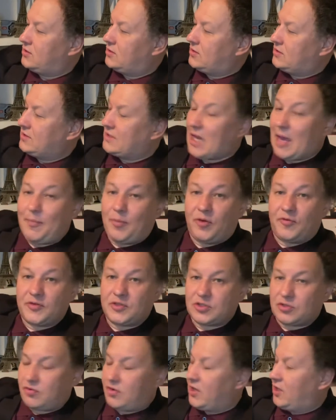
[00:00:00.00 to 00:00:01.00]
tap on the
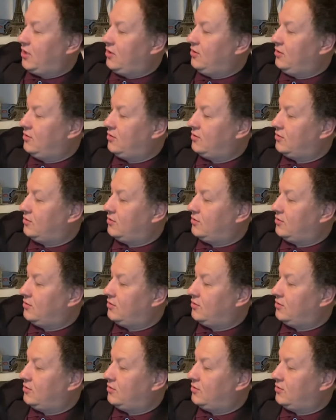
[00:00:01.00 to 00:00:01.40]
screen,